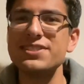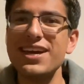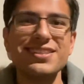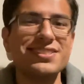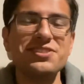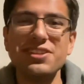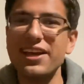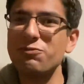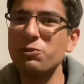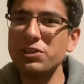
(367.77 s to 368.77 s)
Yes,
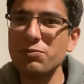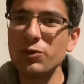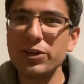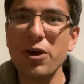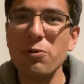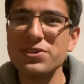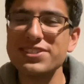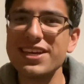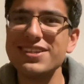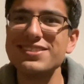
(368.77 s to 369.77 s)
like William Regal always
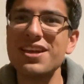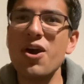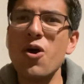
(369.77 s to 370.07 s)
says,